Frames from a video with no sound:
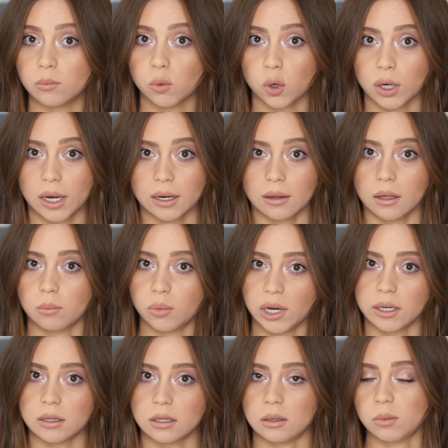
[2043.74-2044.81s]
more kind of like
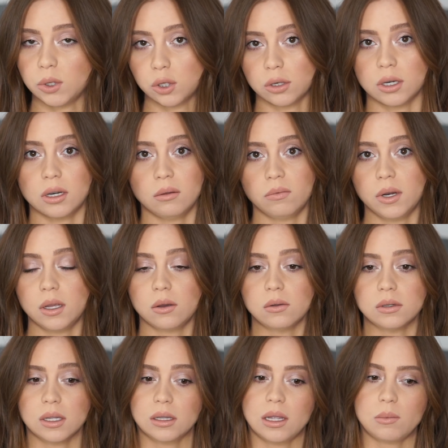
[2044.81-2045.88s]
pregnancy maternity
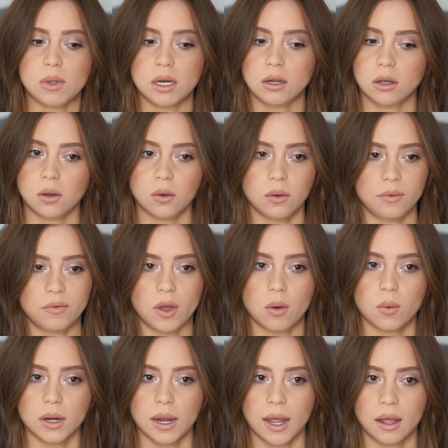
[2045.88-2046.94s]
videos, then let me know. If y'all
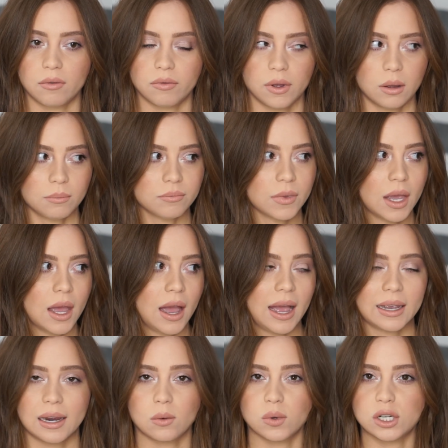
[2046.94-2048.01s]
want to have I
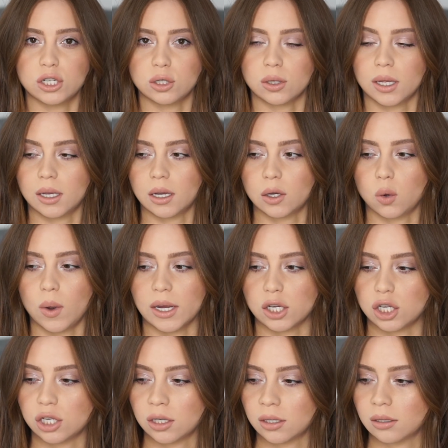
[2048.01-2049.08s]
kind of want to do like a
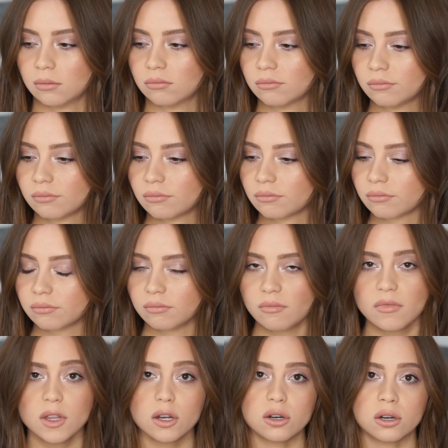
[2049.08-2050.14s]
question
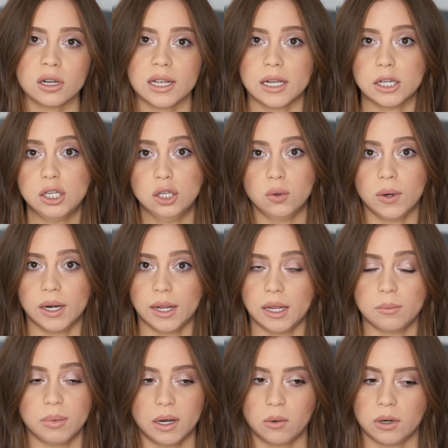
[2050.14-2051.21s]
or like a
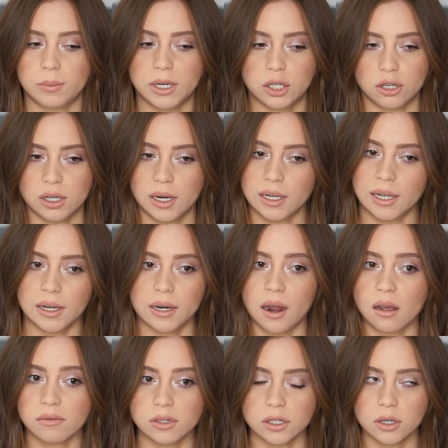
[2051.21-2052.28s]
Q&A, but I want to make sure that I get
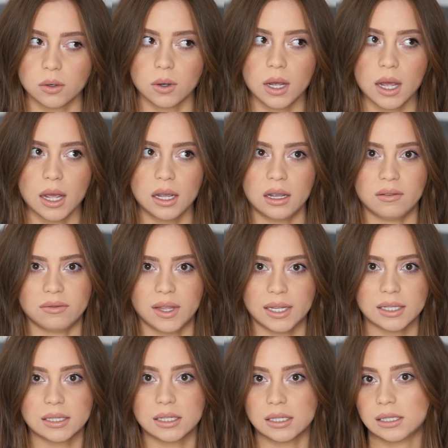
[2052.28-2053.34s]
enough. So if
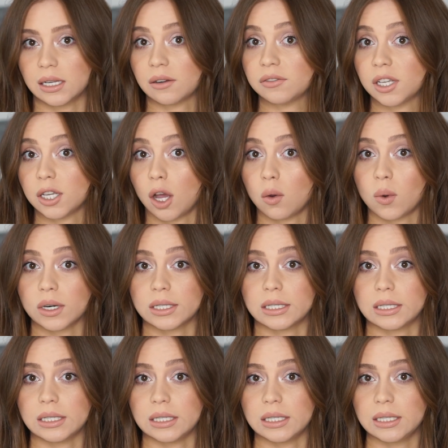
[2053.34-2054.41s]
that's stuff that y'all want to
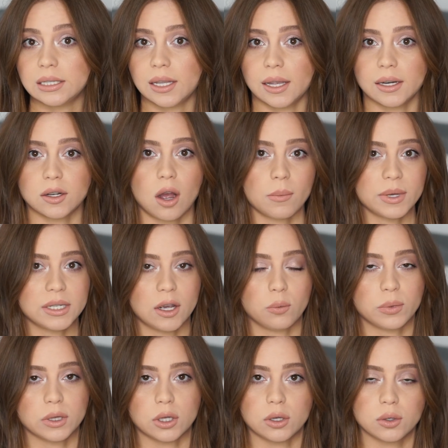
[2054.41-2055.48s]
see, then comment down
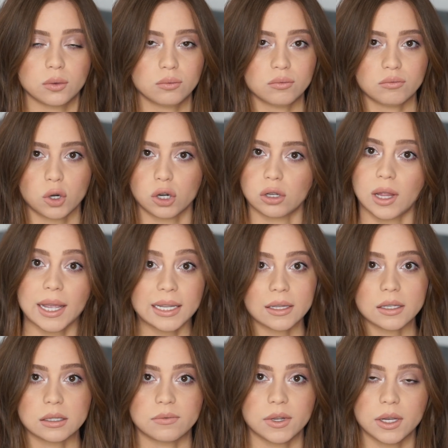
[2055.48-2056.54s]
below or like
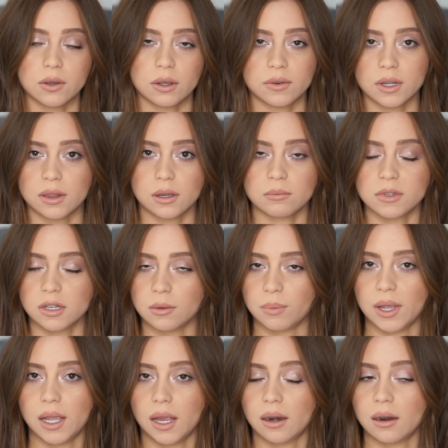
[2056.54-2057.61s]
this video, give it a thumbs
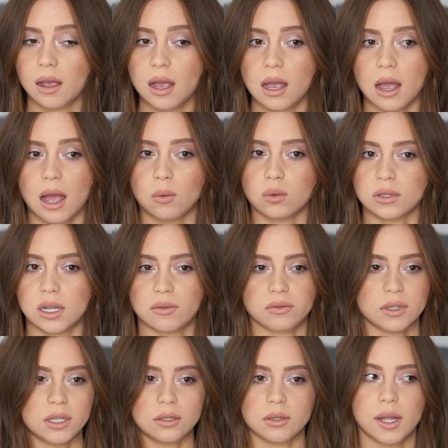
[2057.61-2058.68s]
up, and I will
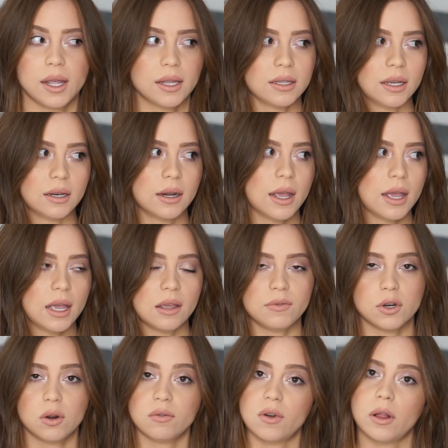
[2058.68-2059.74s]
definitely do that. And then if
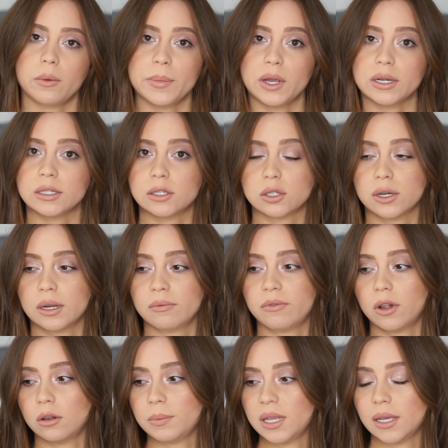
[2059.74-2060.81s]
you don't follow me on Instagram,
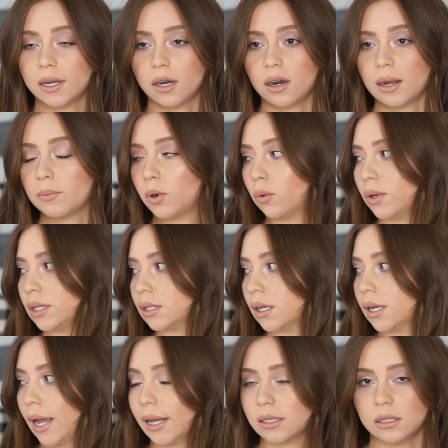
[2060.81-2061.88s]
follow me there. I'm always
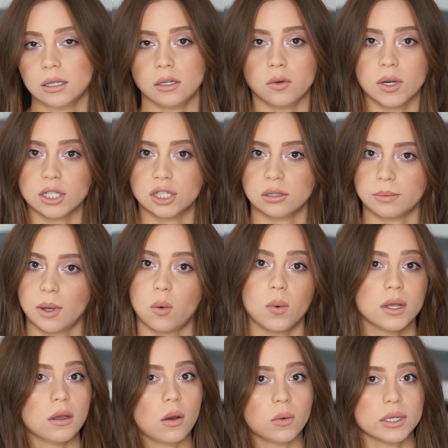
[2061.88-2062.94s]
like asking questions about
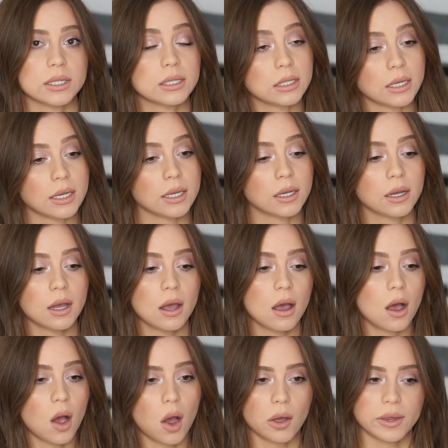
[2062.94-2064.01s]
what y'all want to see,
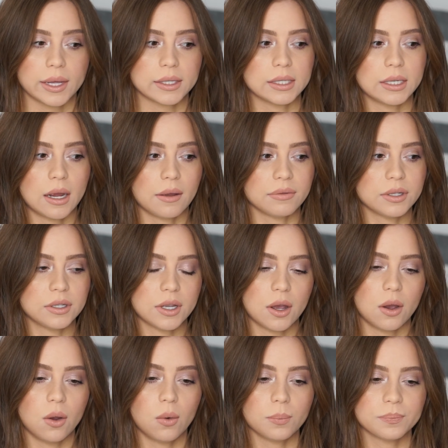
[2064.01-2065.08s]
all that stuff.
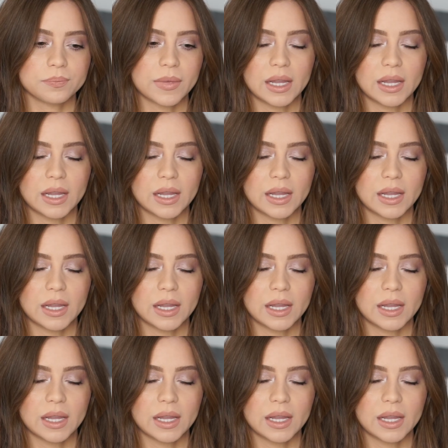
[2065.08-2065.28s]
So